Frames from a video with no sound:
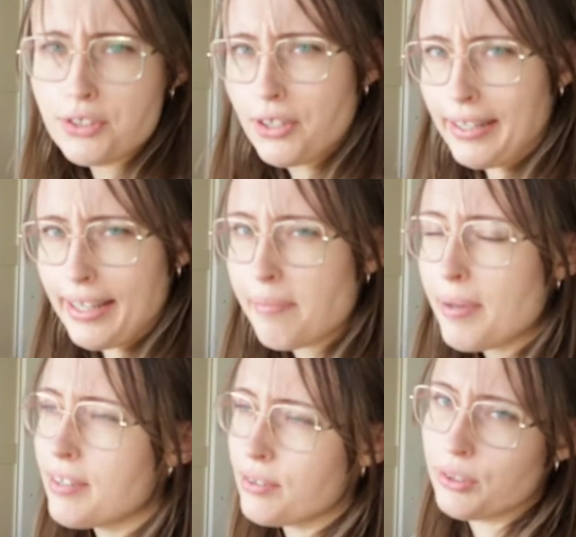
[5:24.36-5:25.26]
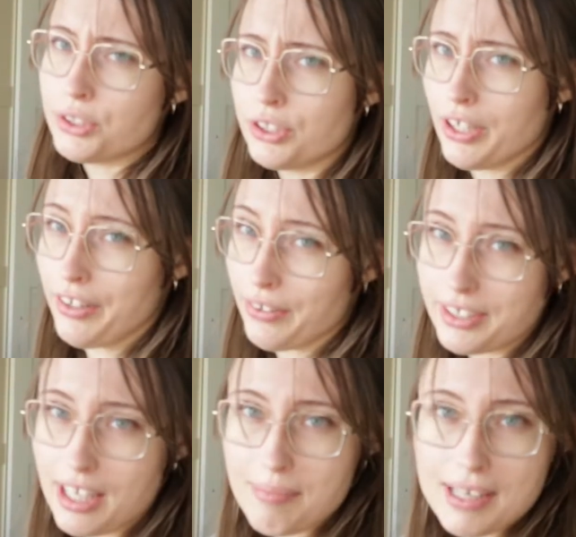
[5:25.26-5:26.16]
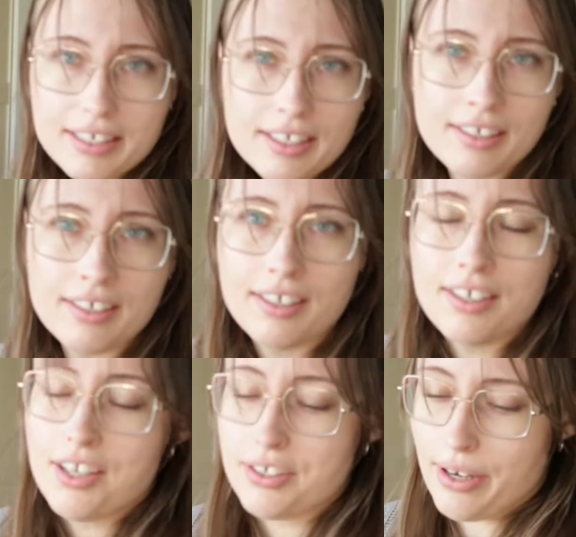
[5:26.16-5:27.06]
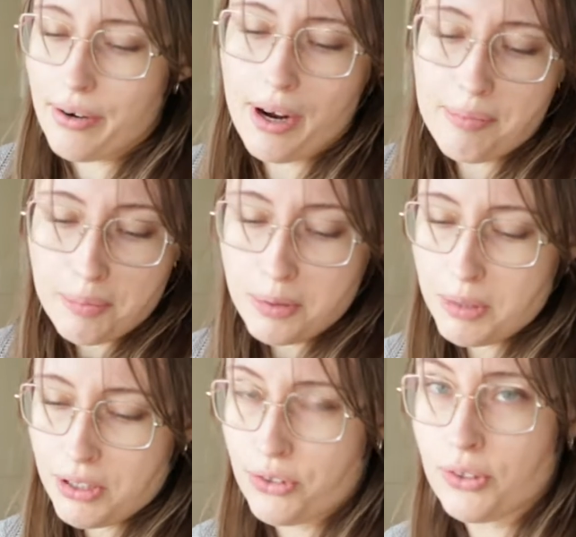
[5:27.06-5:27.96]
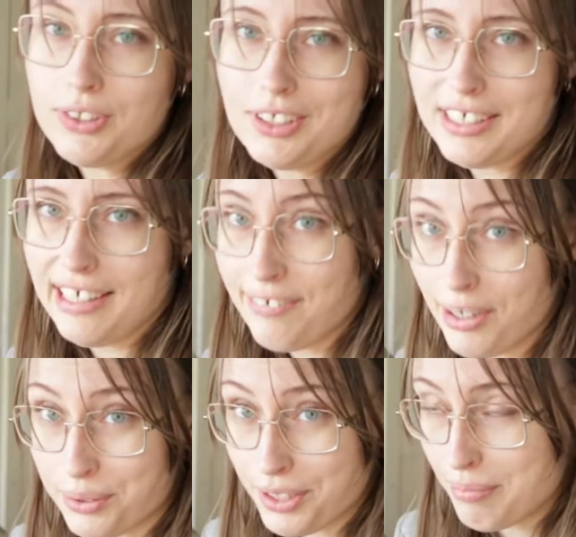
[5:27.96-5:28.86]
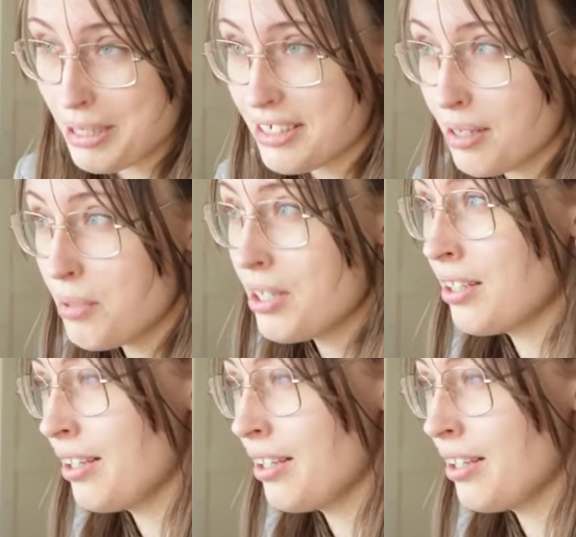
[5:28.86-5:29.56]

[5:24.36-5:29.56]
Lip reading: should I keep it or should I not keep it? So I popped them in a drawer to see if I was going to miss them,